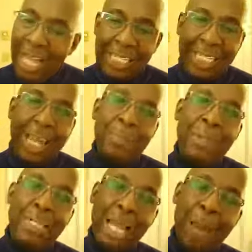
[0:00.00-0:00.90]
I got
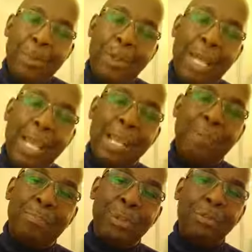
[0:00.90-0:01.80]
my cowboy
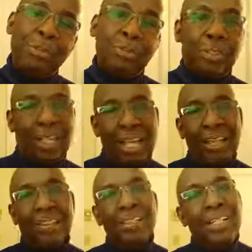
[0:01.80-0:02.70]
hat, boots,
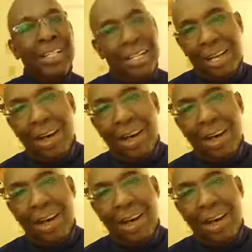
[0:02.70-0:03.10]
leather, and